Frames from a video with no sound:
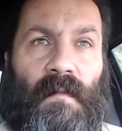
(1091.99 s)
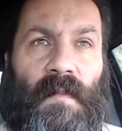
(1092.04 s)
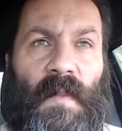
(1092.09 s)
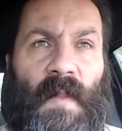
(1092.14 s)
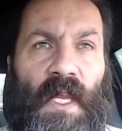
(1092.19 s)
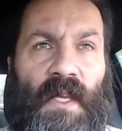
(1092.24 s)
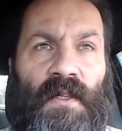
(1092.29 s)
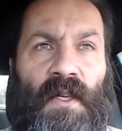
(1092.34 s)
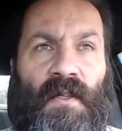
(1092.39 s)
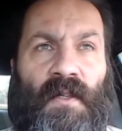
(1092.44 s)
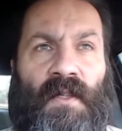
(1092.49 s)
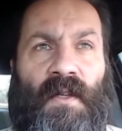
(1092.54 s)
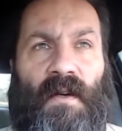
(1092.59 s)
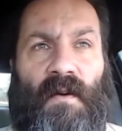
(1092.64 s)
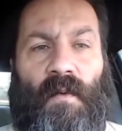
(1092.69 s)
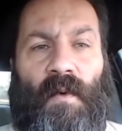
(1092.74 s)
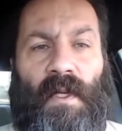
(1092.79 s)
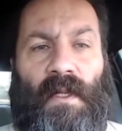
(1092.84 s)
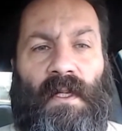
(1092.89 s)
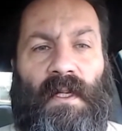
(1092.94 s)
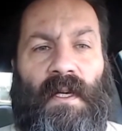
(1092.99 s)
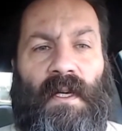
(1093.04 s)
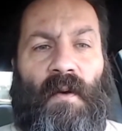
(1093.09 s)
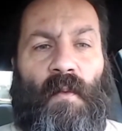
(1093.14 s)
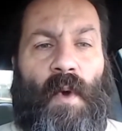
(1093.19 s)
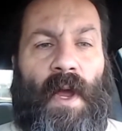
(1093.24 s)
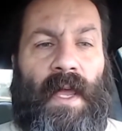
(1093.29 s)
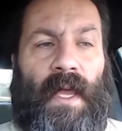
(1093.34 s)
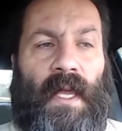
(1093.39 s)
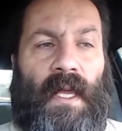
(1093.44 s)
So start whittling
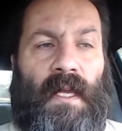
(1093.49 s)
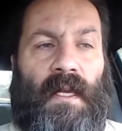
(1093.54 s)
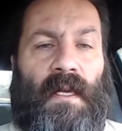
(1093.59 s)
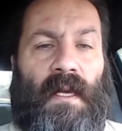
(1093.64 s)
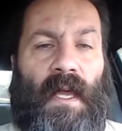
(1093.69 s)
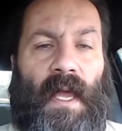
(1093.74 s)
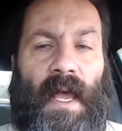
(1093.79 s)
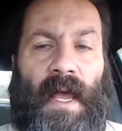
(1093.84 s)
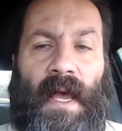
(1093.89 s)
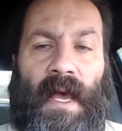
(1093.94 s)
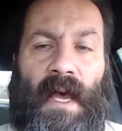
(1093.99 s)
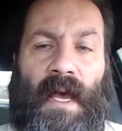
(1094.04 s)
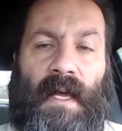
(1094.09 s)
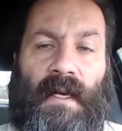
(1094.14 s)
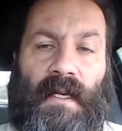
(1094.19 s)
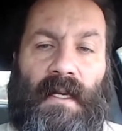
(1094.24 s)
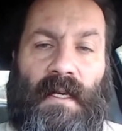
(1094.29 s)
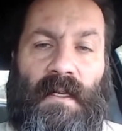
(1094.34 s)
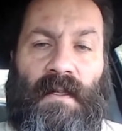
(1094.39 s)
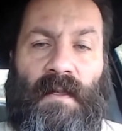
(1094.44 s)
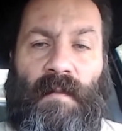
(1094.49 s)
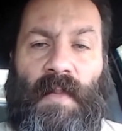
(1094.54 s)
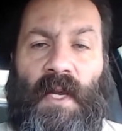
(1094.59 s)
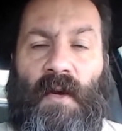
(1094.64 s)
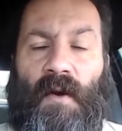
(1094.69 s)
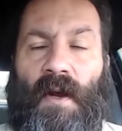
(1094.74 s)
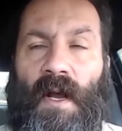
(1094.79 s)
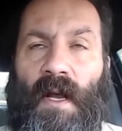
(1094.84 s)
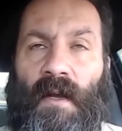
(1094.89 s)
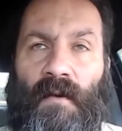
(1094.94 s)
away at the
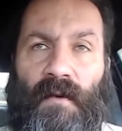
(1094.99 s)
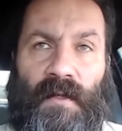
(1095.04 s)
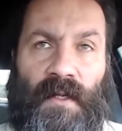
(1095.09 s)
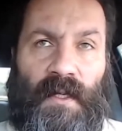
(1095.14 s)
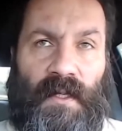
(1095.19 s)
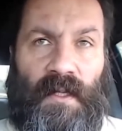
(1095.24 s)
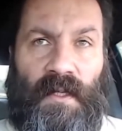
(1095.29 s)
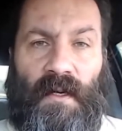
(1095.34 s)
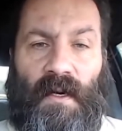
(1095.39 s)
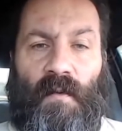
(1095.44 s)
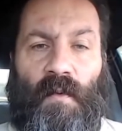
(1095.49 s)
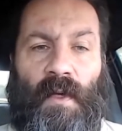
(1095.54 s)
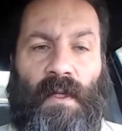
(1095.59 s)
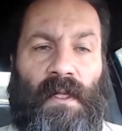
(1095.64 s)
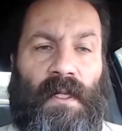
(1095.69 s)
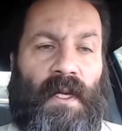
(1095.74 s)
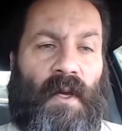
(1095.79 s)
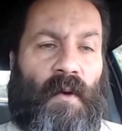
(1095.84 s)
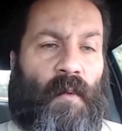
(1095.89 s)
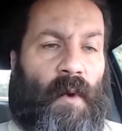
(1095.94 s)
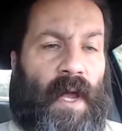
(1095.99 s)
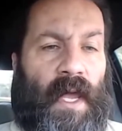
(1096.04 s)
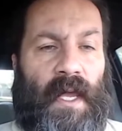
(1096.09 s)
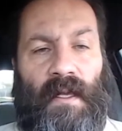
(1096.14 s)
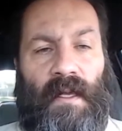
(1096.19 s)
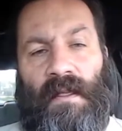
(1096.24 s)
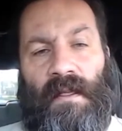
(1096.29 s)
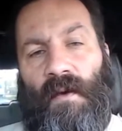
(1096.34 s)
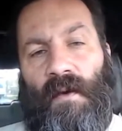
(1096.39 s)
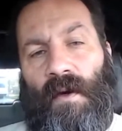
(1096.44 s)
bureaucracy, start whittling away
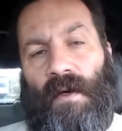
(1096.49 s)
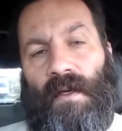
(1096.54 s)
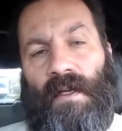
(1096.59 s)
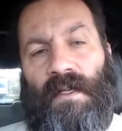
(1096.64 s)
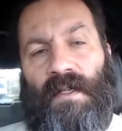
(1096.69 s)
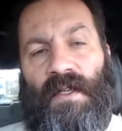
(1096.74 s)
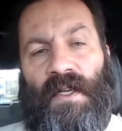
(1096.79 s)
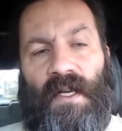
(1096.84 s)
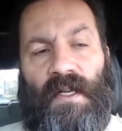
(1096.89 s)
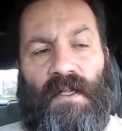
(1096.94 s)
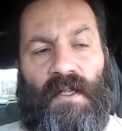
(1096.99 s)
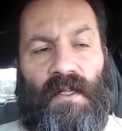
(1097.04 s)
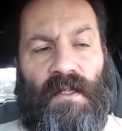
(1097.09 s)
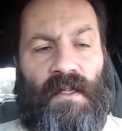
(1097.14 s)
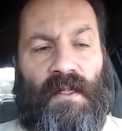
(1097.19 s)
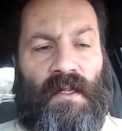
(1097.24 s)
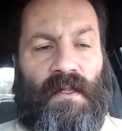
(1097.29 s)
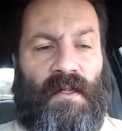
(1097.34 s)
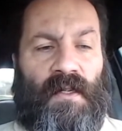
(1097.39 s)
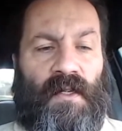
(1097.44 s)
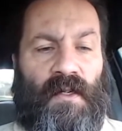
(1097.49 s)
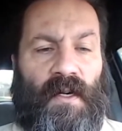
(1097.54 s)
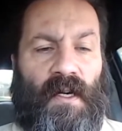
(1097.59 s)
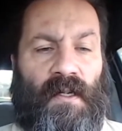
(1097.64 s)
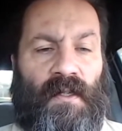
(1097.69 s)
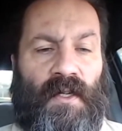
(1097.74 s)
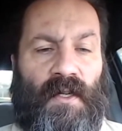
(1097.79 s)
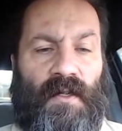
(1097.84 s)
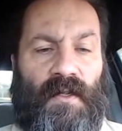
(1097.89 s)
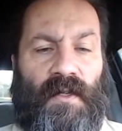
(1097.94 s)
at the organizations and the
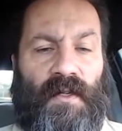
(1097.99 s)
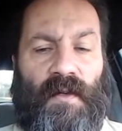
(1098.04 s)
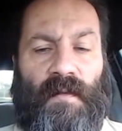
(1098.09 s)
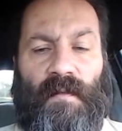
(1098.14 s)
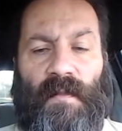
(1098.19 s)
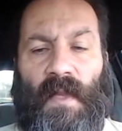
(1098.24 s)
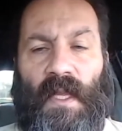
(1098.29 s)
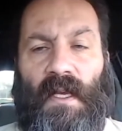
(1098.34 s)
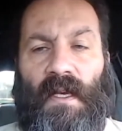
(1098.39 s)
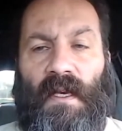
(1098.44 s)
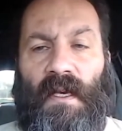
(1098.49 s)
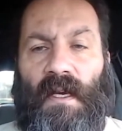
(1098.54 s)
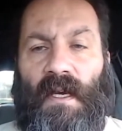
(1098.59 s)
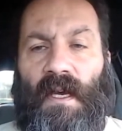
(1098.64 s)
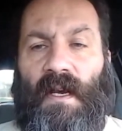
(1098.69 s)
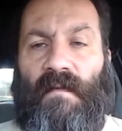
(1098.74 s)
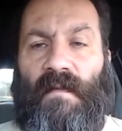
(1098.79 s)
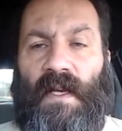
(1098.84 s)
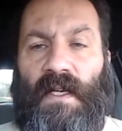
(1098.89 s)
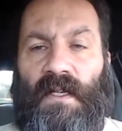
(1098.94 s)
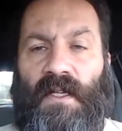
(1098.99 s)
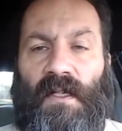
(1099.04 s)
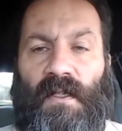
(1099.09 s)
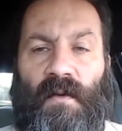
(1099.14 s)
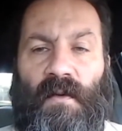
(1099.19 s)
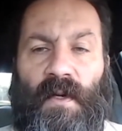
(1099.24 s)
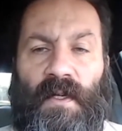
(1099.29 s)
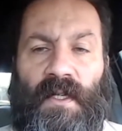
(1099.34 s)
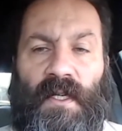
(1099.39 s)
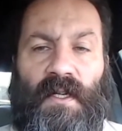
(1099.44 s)
structures. And eventually
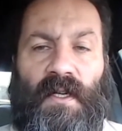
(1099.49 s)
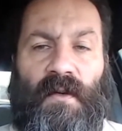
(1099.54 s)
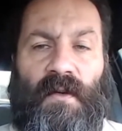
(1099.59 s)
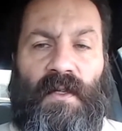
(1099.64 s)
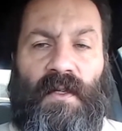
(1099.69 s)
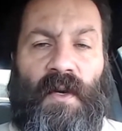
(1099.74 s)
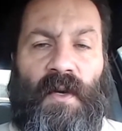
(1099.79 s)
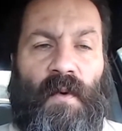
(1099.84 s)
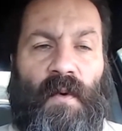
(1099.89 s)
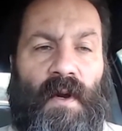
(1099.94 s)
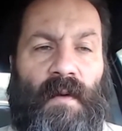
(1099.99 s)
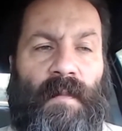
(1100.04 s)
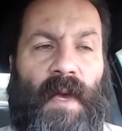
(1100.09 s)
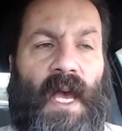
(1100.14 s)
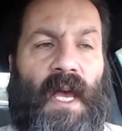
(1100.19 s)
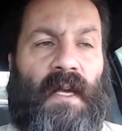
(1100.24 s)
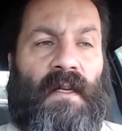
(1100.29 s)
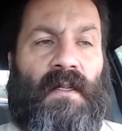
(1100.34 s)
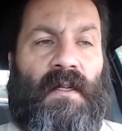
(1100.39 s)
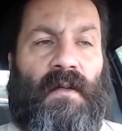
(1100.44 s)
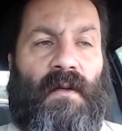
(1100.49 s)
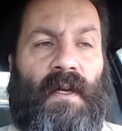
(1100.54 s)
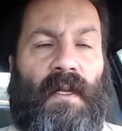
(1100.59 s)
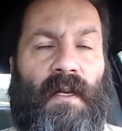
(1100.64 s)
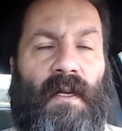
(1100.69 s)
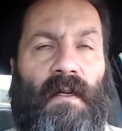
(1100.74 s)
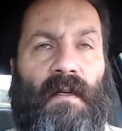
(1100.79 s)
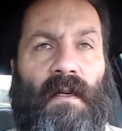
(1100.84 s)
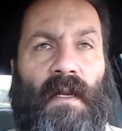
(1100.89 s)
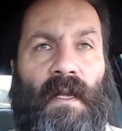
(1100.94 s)
what you do is you work back to
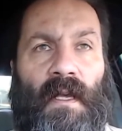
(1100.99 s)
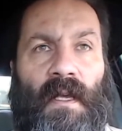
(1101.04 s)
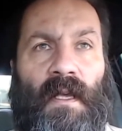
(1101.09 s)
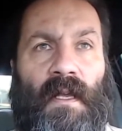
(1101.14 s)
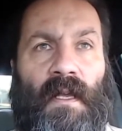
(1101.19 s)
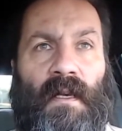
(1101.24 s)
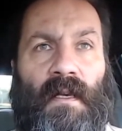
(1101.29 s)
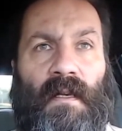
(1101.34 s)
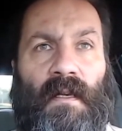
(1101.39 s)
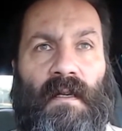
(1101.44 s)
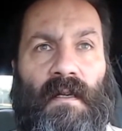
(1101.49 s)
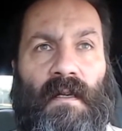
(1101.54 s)
it and,